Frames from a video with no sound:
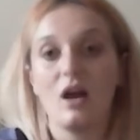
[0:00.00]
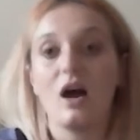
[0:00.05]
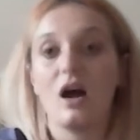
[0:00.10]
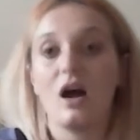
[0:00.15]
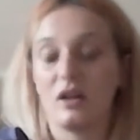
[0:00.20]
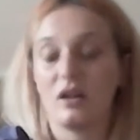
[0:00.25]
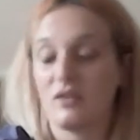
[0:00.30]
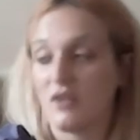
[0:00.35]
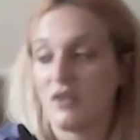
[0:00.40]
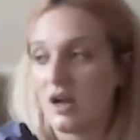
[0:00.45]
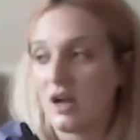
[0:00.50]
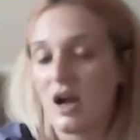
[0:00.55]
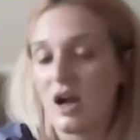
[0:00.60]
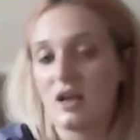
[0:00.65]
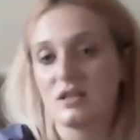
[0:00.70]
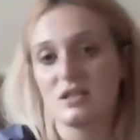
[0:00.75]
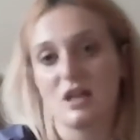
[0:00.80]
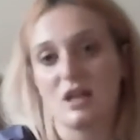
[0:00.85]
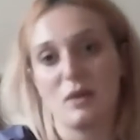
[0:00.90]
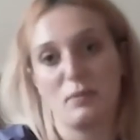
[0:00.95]
And if I
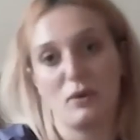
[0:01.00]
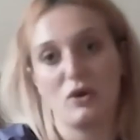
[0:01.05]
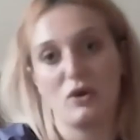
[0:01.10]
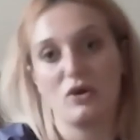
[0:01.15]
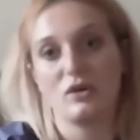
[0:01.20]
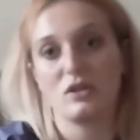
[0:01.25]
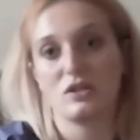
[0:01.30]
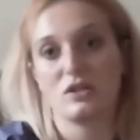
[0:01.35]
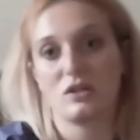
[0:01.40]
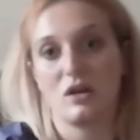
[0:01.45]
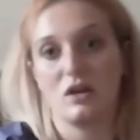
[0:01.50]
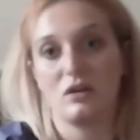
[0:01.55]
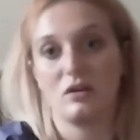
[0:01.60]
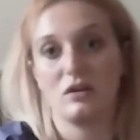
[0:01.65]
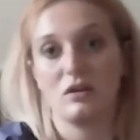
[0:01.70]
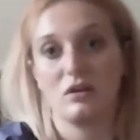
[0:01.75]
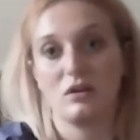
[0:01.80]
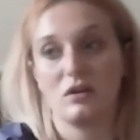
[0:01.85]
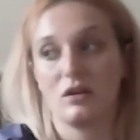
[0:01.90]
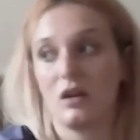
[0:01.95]
ask that
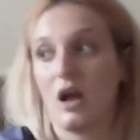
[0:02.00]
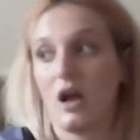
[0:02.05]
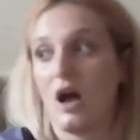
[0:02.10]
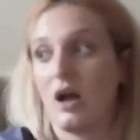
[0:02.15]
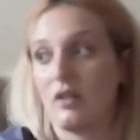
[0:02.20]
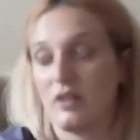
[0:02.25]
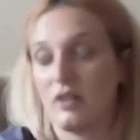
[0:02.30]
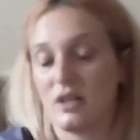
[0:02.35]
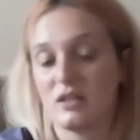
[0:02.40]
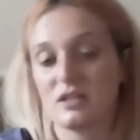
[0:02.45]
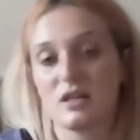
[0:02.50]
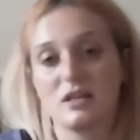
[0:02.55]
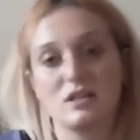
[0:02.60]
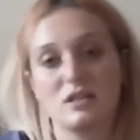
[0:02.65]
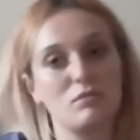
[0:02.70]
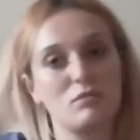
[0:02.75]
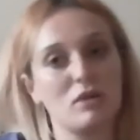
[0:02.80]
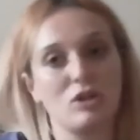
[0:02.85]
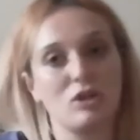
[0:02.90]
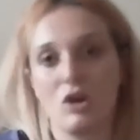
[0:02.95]
person and they say
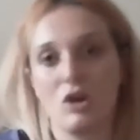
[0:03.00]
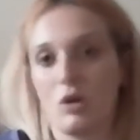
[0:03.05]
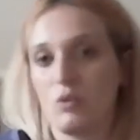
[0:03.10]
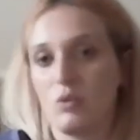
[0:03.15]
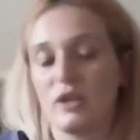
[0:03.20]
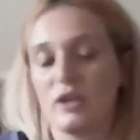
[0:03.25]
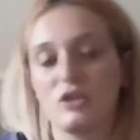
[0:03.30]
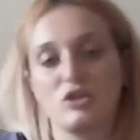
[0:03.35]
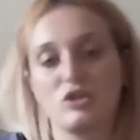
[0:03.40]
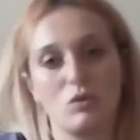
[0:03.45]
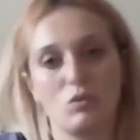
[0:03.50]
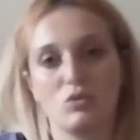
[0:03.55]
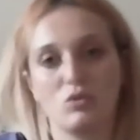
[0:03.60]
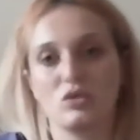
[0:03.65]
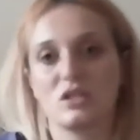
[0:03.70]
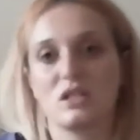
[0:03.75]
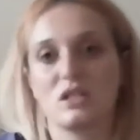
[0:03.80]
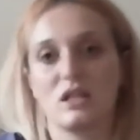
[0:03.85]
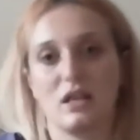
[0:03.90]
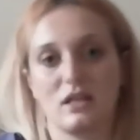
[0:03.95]
to me, no, they don't
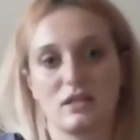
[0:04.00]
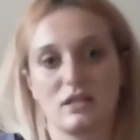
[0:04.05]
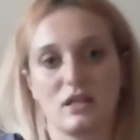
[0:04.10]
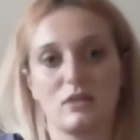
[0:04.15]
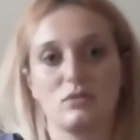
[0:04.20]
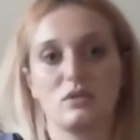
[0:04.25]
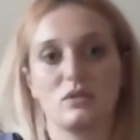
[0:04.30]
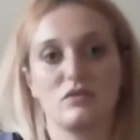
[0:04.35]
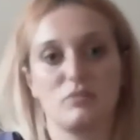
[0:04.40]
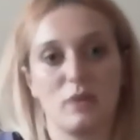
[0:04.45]
want to get out of